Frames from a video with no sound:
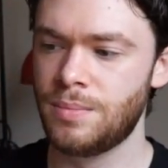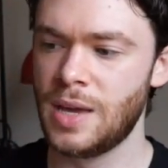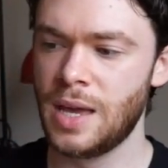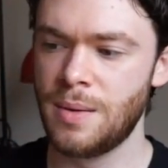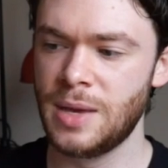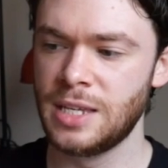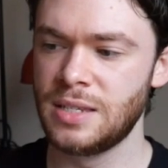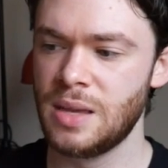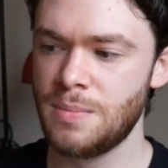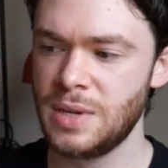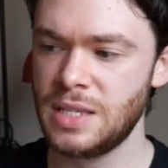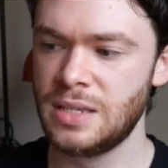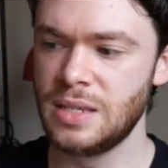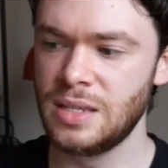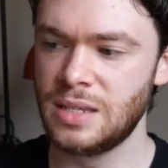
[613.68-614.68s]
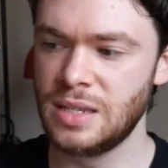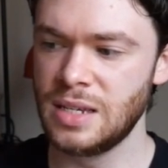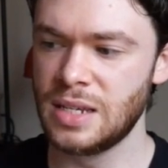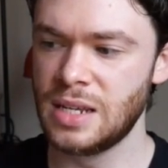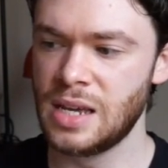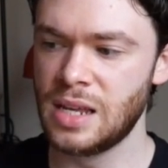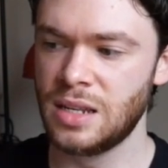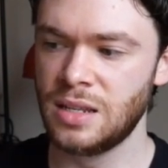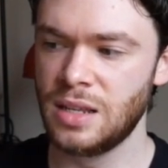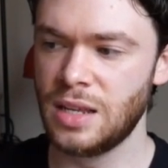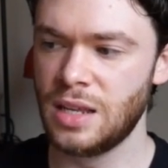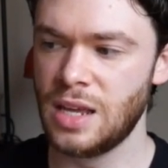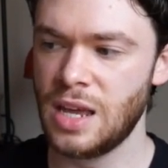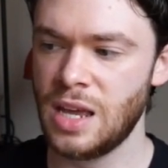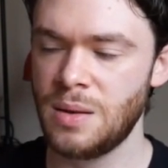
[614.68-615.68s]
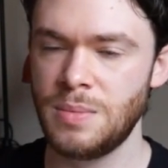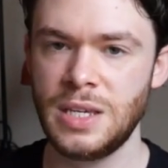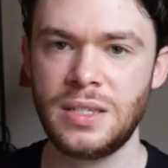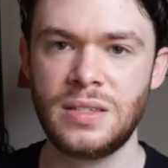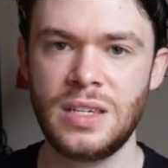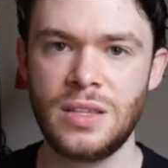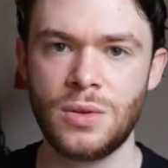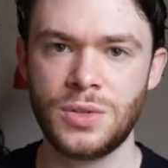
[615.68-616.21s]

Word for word: MSNBC, CNN, NBC.